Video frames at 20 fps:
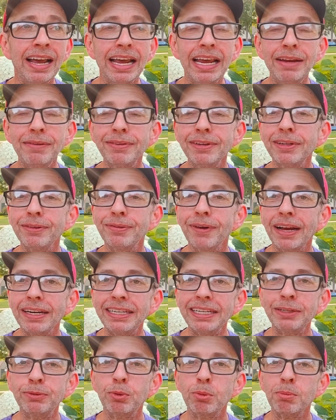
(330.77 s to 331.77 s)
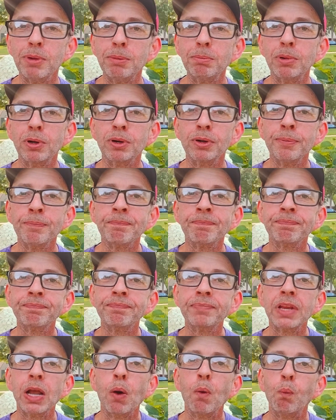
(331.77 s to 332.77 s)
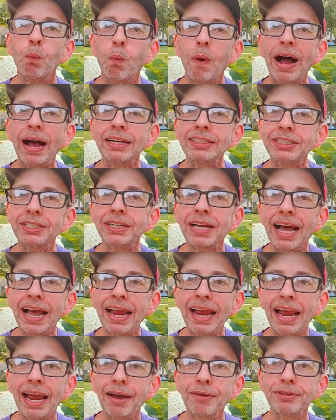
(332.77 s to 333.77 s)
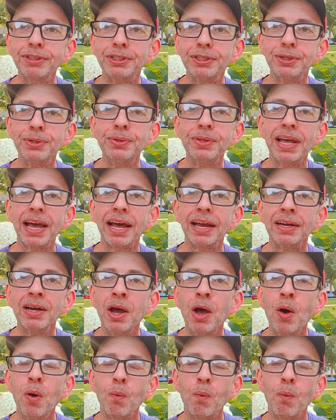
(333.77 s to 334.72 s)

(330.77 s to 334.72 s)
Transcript: even if I did remember, why should I have to do that?